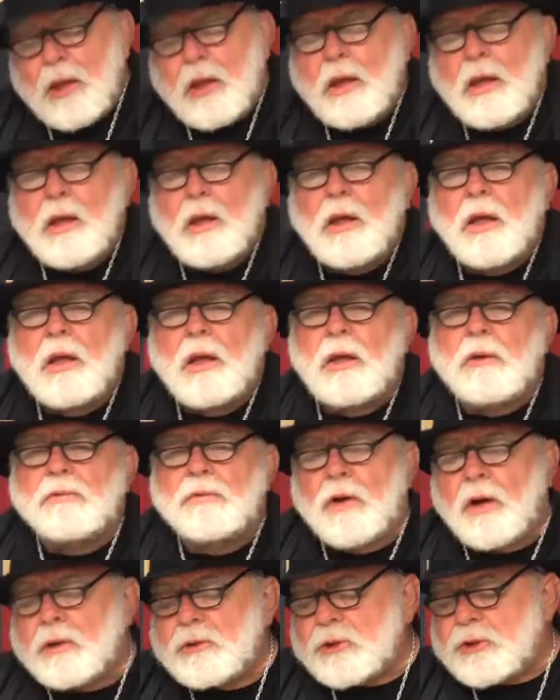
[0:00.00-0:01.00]

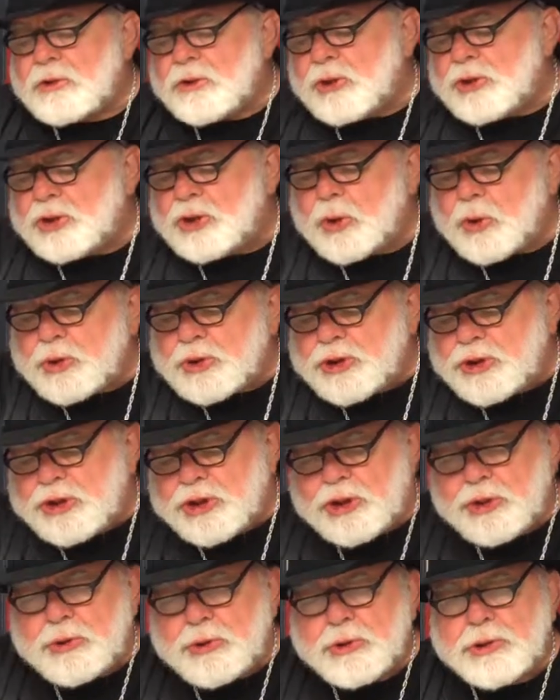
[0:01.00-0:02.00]
Father, the choice
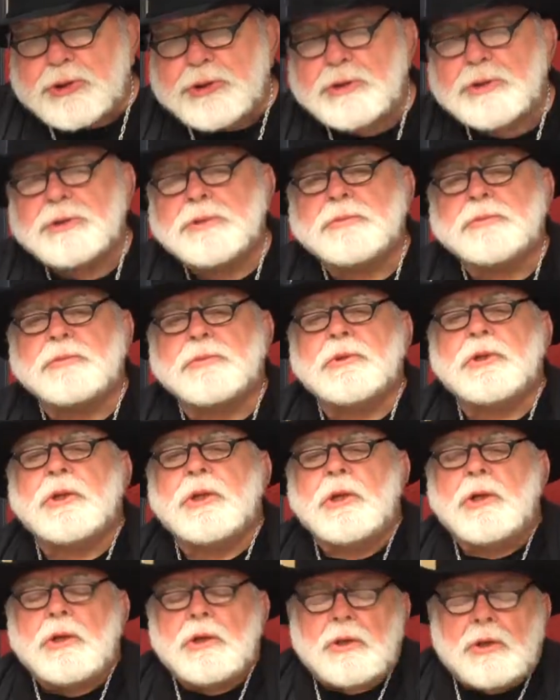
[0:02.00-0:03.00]
is yours.
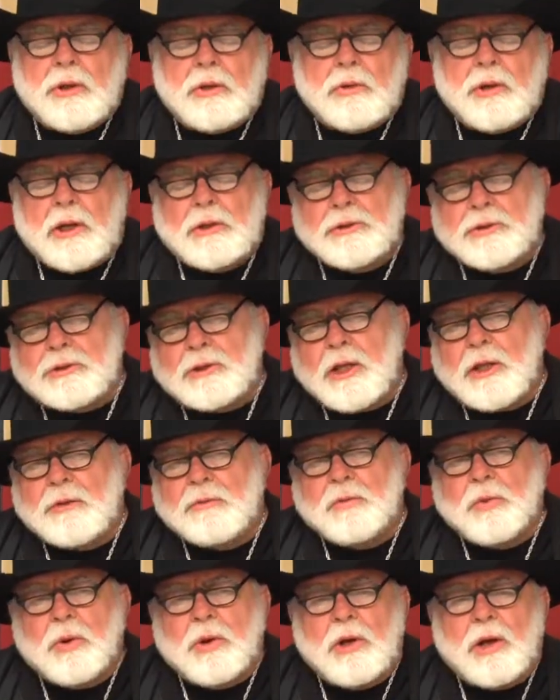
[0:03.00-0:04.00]
You have to stand
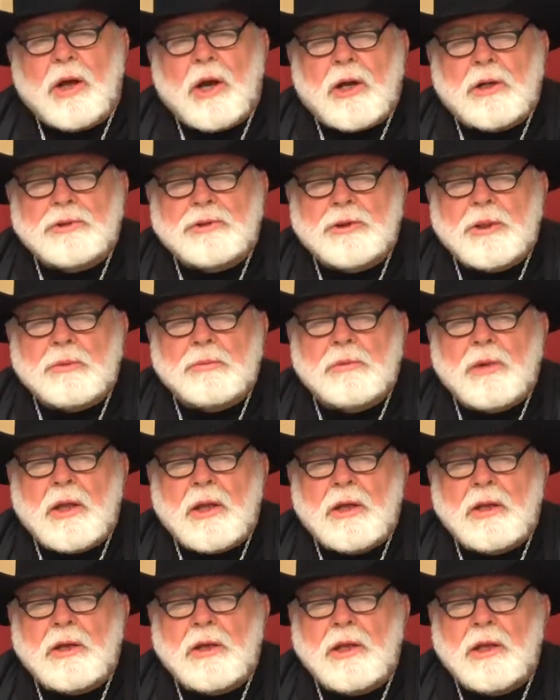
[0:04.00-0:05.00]
before God
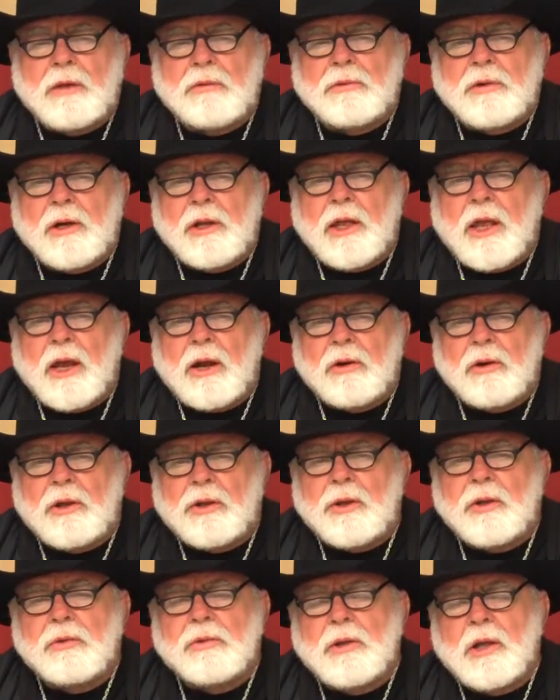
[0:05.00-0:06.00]
someday and give an
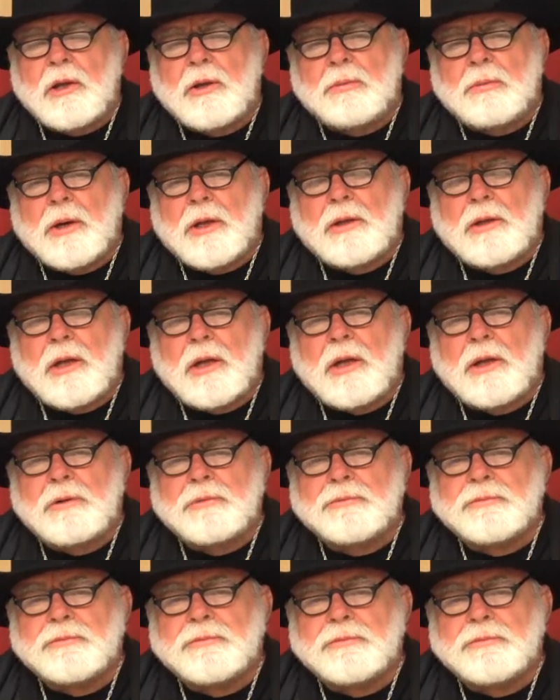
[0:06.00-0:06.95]
accounting. You think about that.